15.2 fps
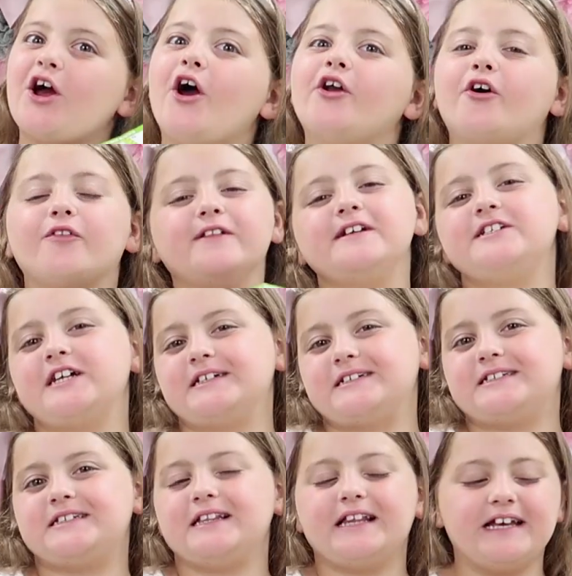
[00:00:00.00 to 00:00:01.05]
And on the
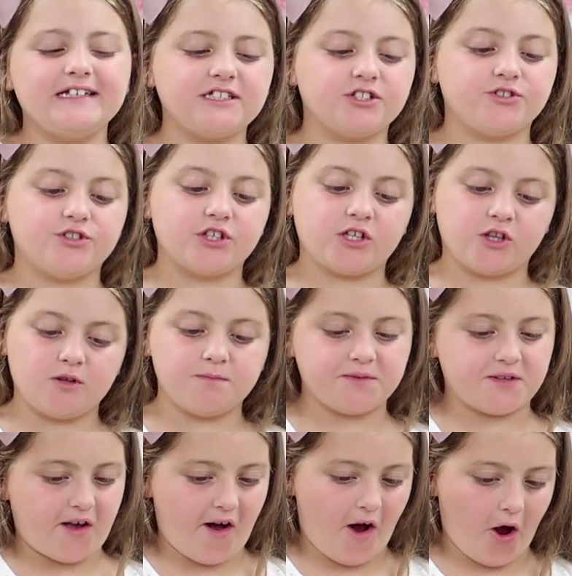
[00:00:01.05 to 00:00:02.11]
checklist, the
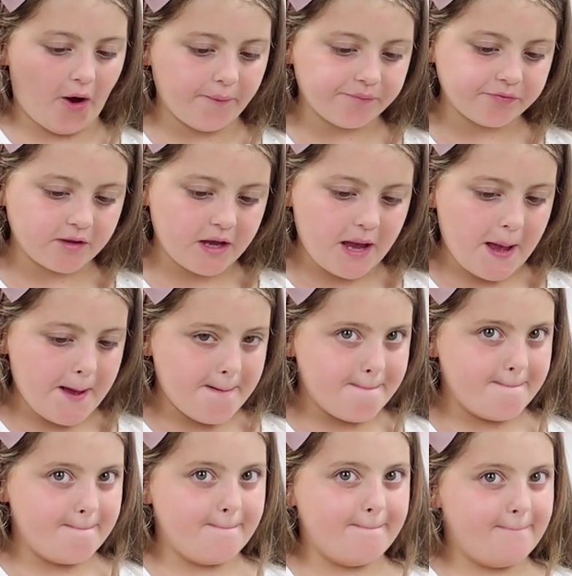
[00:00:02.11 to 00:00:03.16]
clubs are
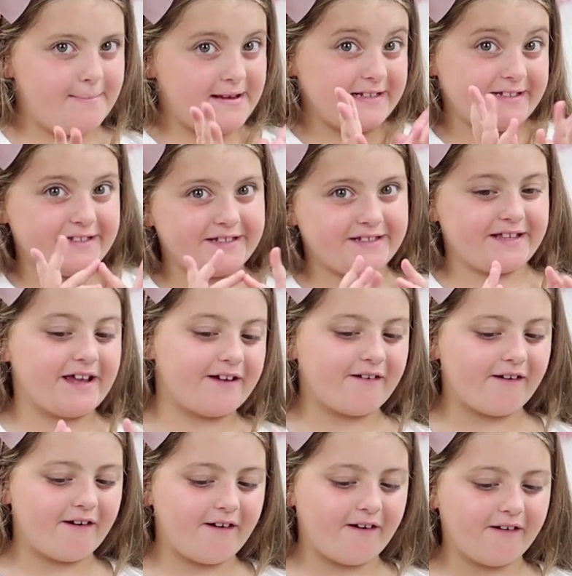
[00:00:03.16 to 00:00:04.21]

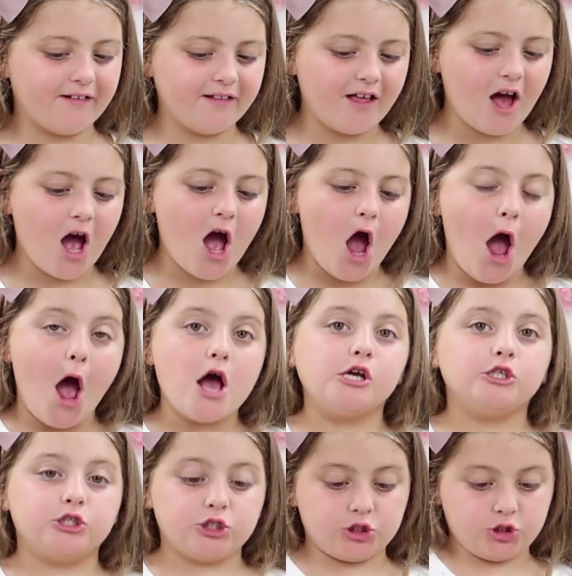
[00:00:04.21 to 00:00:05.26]
mystical,
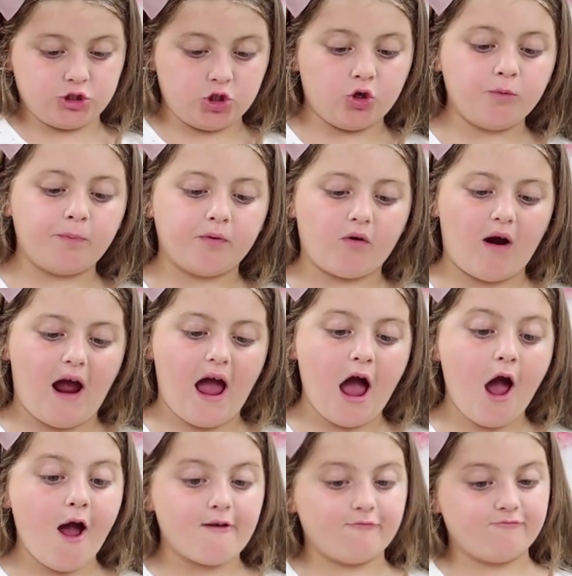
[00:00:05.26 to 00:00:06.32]
super
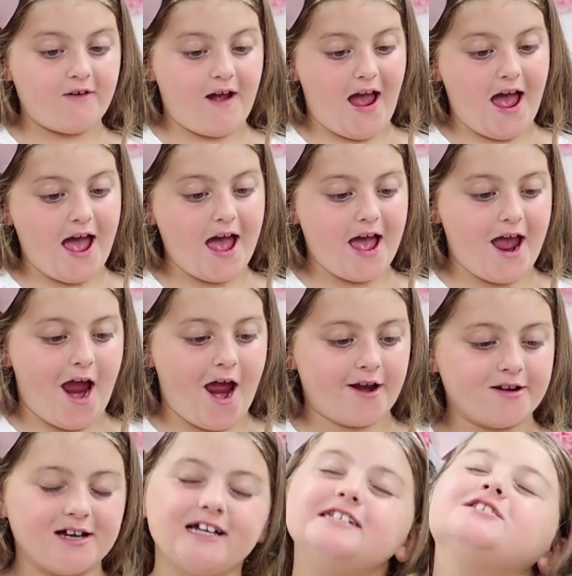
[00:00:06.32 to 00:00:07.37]
rare, rare,
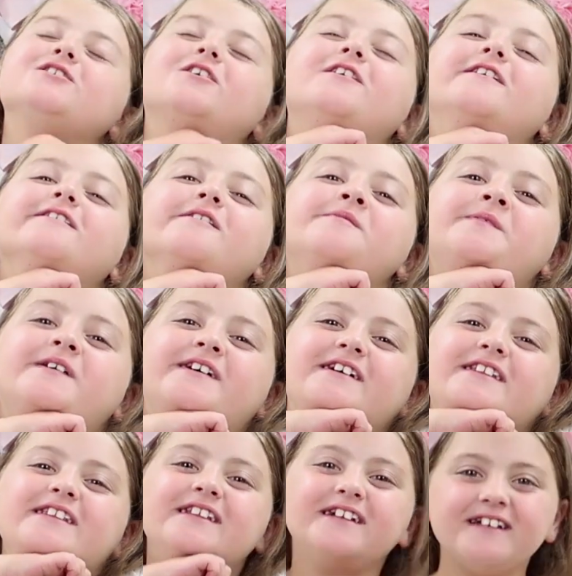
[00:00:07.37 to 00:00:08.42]
and
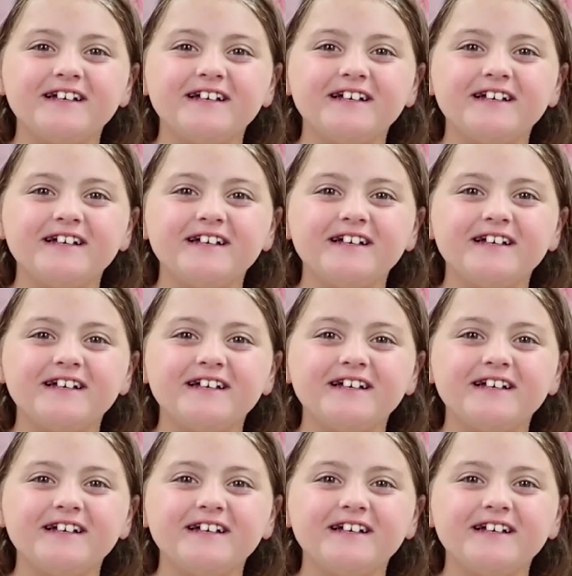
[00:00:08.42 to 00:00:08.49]
adorable.